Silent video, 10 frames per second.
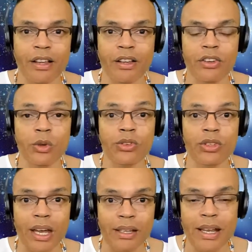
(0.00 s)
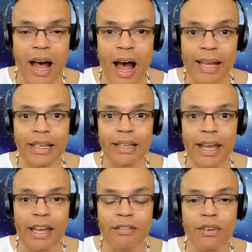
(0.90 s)
You said, I need
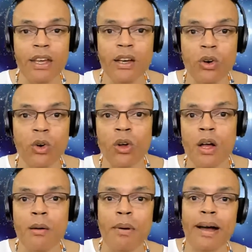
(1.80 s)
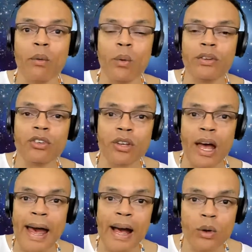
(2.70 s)
a vehicle by which to
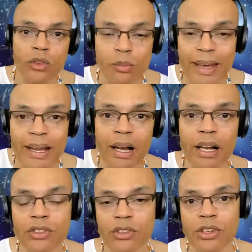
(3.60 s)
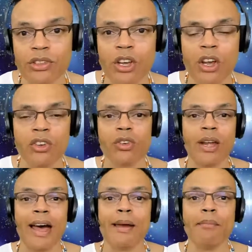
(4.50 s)
house my consciousness so
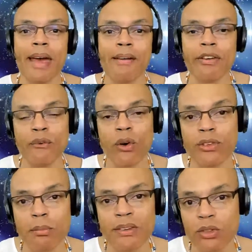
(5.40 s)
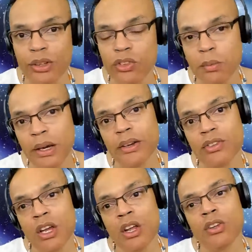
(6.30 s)
that I may have a fourth dimensional experience.